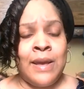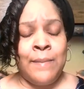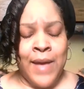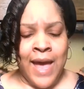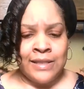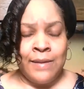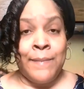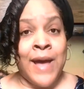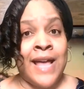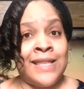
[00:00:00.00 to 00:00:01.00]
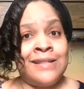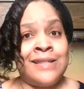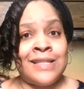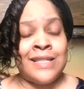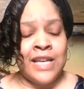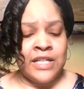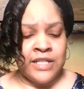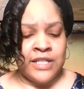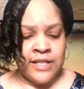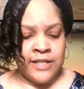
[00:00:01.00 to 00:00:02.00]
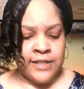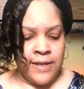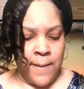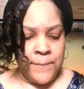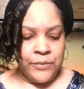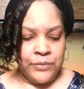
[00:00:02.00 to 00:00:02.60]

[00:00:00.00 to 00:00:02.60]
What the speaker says: impacted by these decisions.